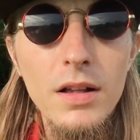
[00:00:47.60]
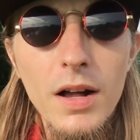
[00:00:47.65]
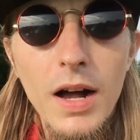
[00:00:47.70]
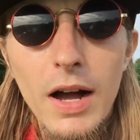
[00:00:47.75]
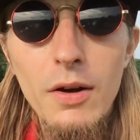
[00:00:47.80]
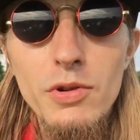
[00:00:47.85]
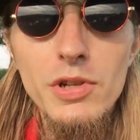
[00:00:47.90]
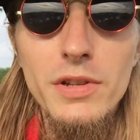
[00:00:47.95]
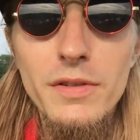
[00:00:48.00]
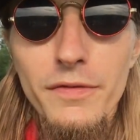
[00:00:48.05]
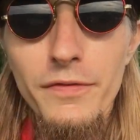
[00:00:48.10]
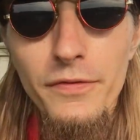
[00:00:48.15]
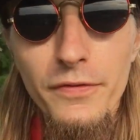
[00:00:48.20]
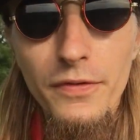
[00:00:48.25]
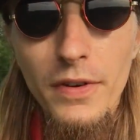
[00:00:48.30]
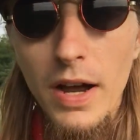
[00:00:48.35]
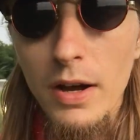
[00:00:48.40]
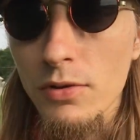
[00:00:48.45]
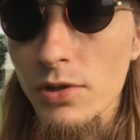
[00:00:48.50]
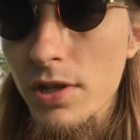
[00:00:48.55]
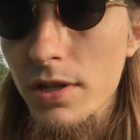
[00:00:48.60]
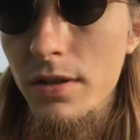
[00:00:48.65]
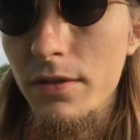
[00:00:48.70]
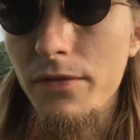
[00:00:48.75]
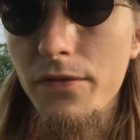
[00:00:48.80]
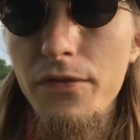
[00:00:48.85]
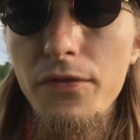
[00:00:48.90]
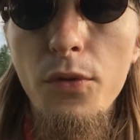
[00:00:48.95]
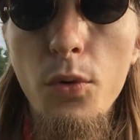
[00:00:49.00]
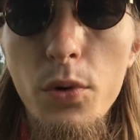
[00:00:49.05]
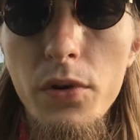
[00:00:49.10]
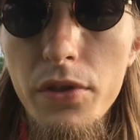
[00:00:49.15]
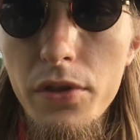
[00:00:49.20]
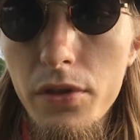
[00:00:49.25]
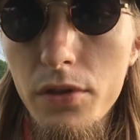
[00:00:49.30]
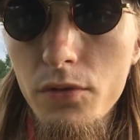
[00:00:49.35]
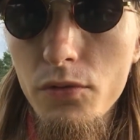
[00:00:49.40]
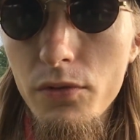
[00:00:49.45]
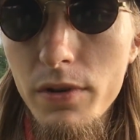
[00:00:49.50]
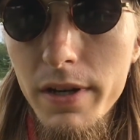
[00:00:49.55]
I was in I was in
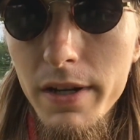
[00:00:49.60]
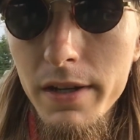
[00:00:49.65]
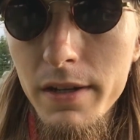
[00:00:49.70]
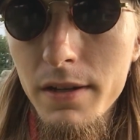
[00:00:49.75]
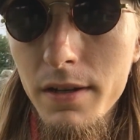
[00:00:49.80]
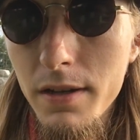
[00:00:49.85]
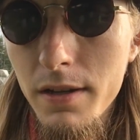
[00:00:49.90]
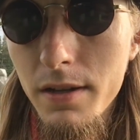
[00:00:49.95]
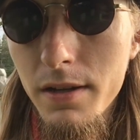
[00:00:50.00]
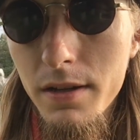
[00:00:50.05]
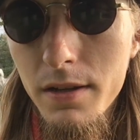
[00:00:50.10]
fourth grade.